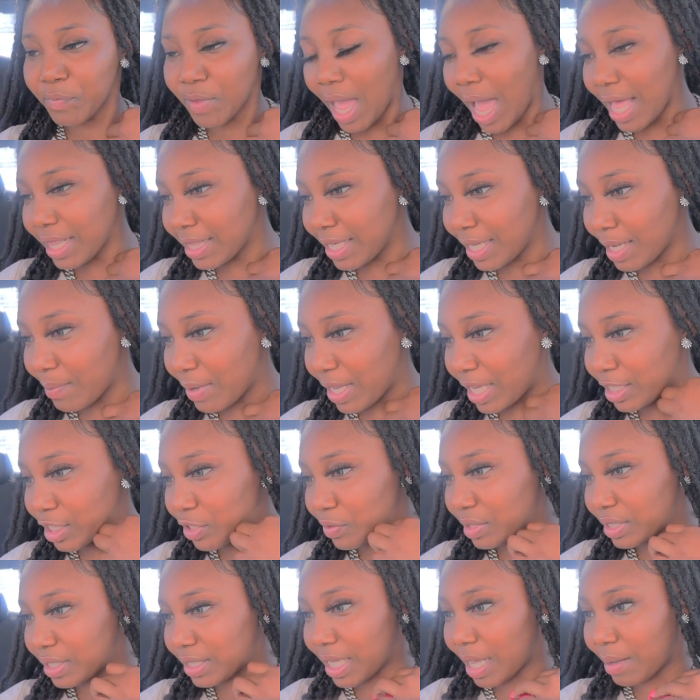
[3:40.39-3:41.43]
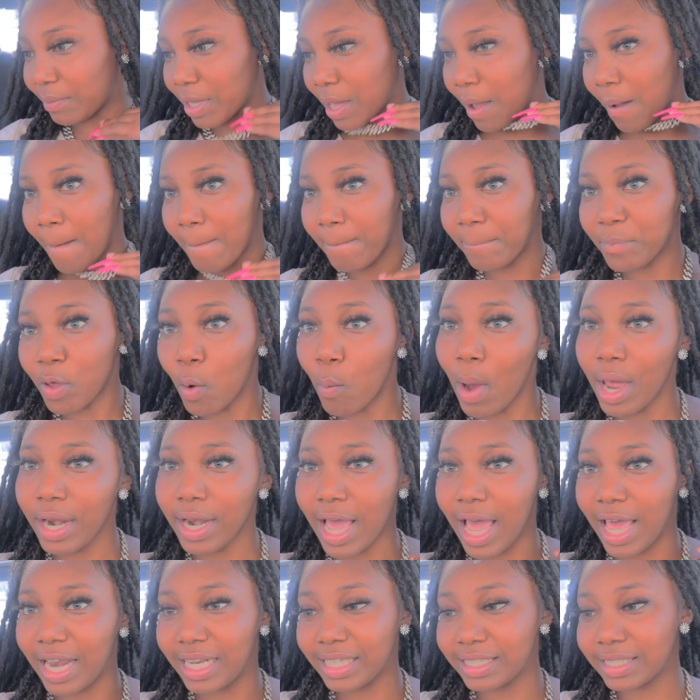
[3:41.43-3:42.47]
I think I'm gonna answer this time, y'all. Why
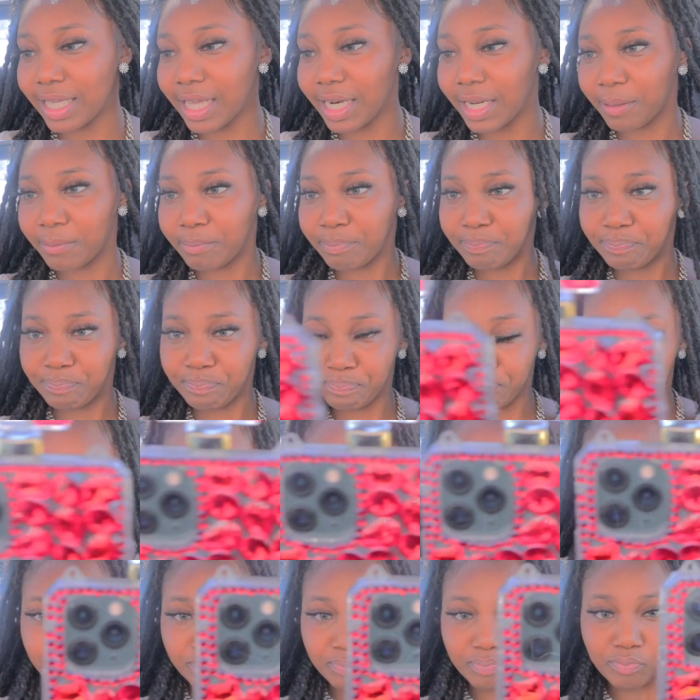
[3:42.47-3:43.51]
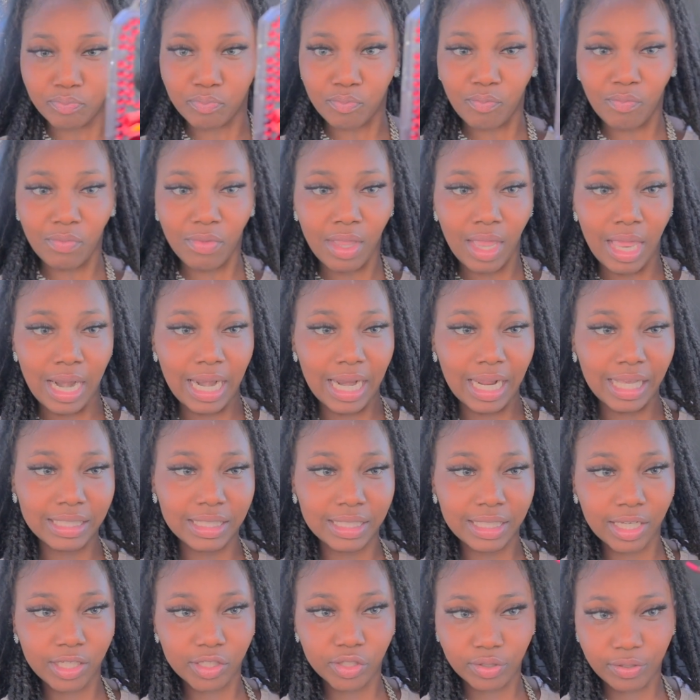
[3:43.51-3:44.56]
not? Let's get it. Let's
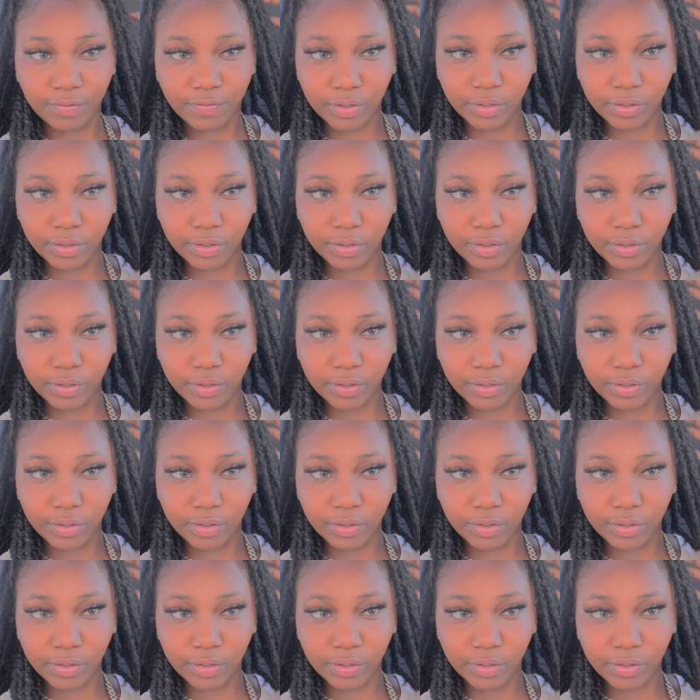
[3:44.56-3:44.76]
answer the